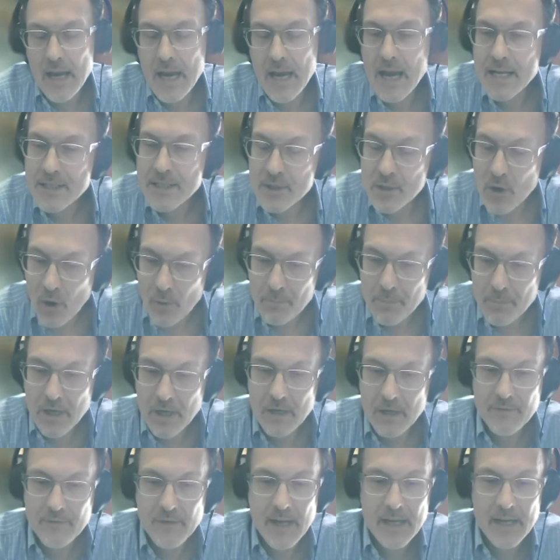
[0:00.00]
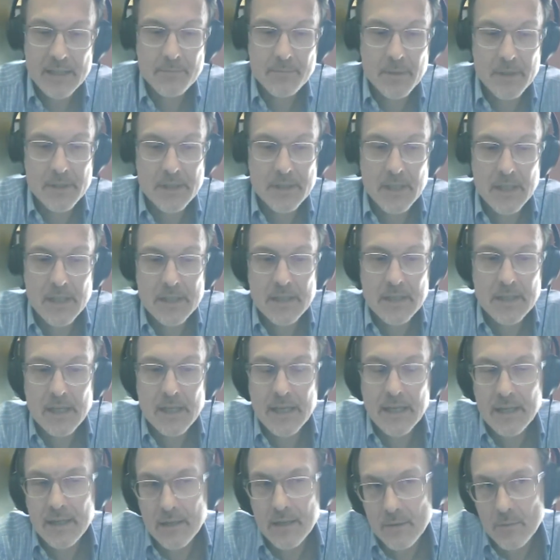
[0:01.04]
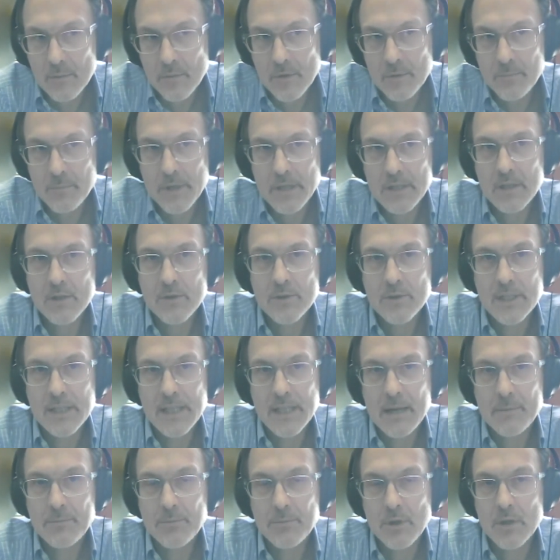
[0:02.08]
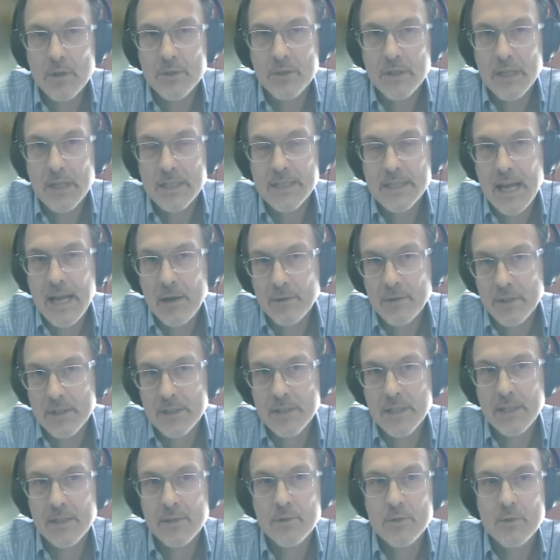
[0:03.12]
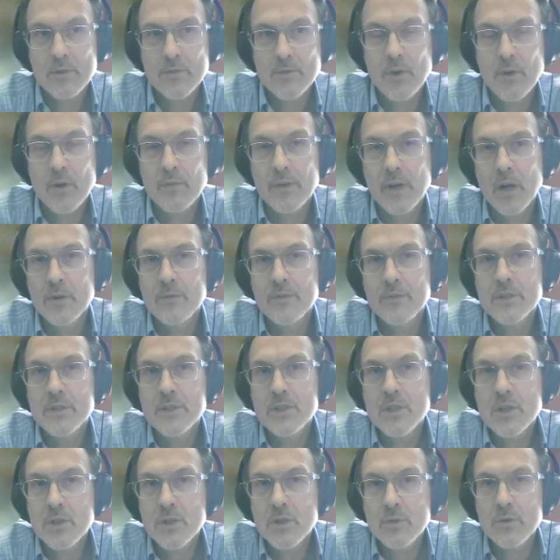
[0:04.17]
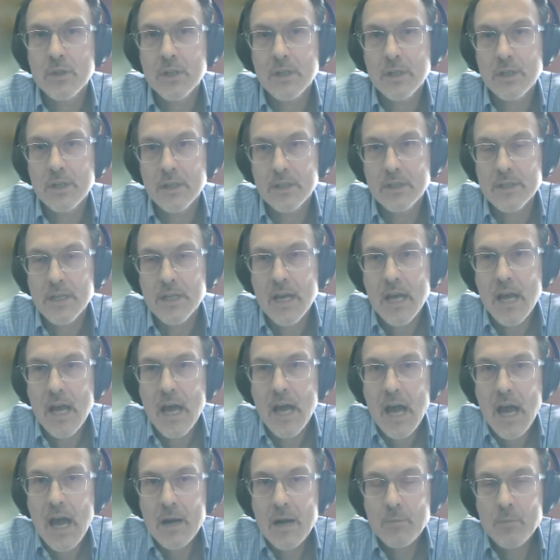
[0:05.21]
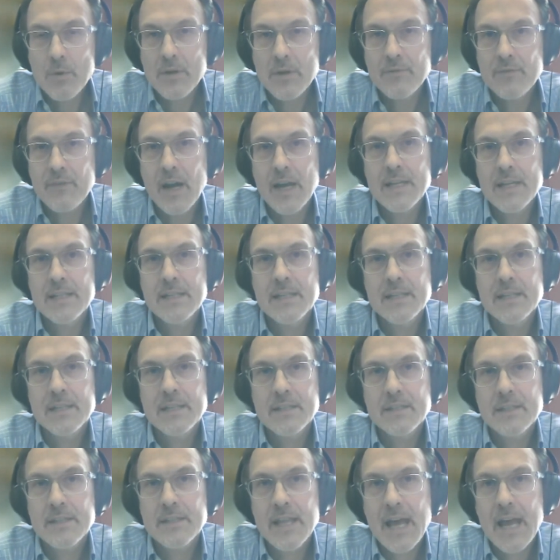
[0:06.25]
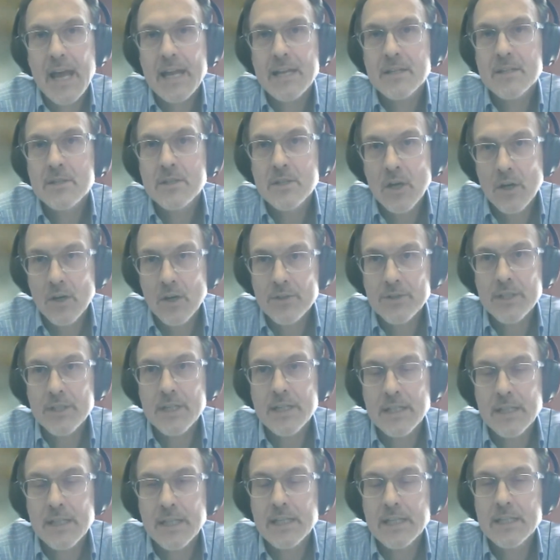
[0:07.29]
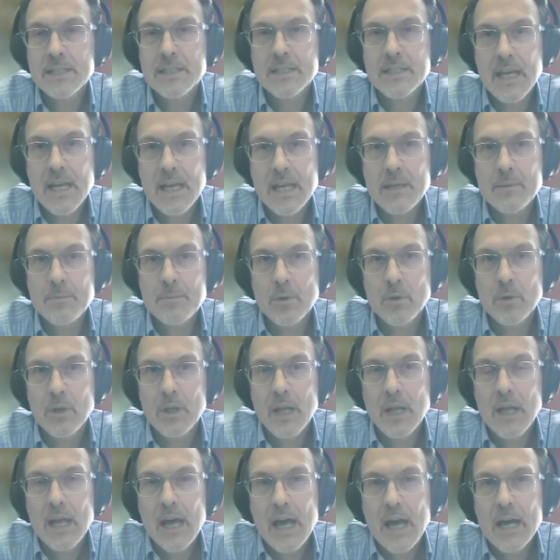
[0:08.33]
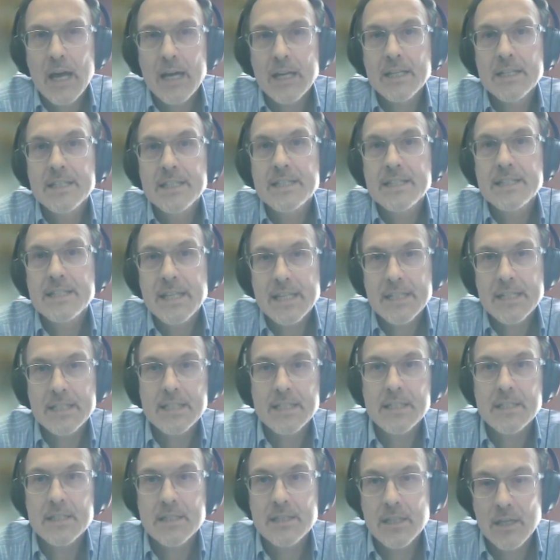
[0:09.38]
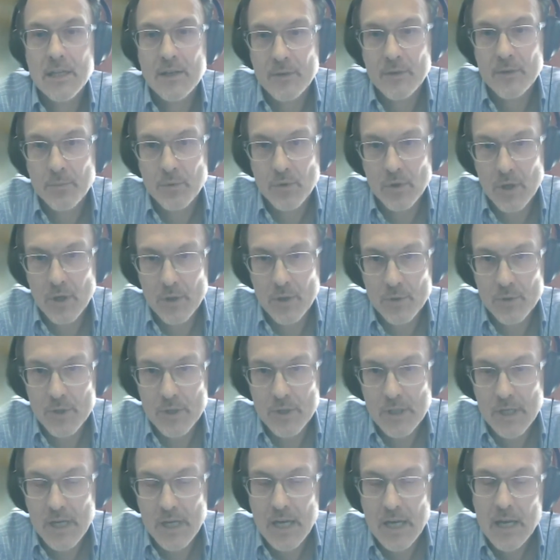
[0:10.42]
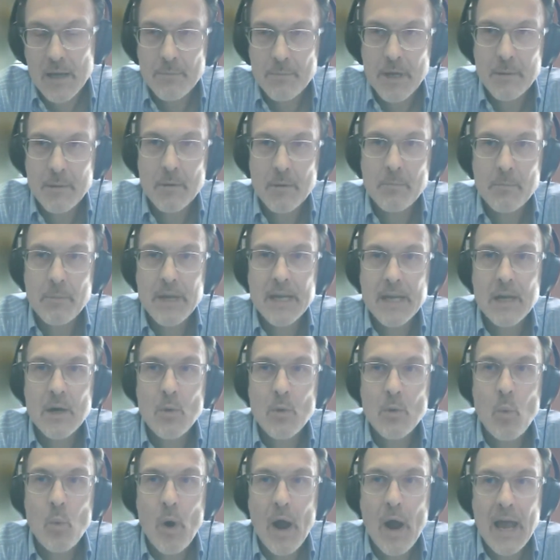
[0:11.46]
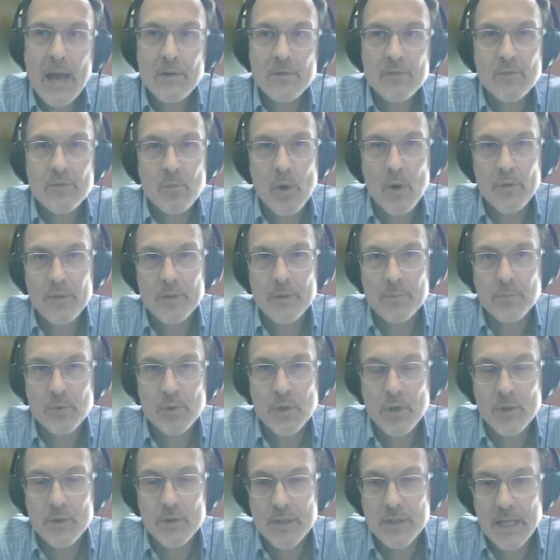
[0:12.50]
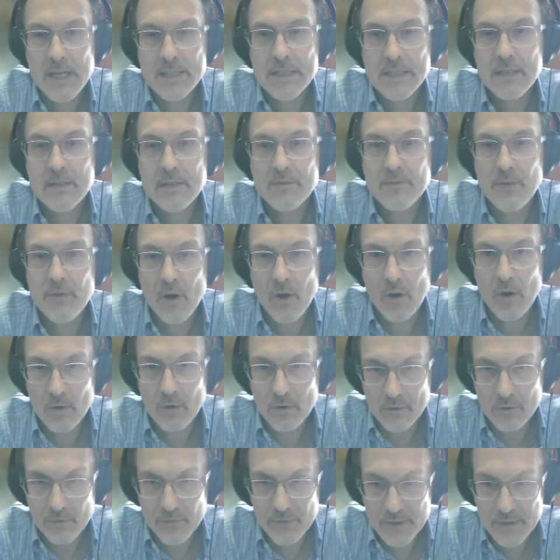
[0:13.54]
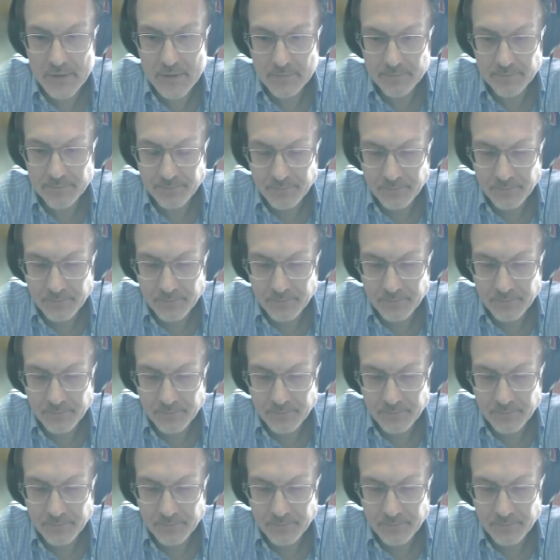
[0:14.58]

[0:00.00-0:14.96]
It's not perfect, but certainly we've been using that process now and continue to evolve it over 2 years. And we're finding that that does at least enable a consistency of approach, people being aware of what the process involves.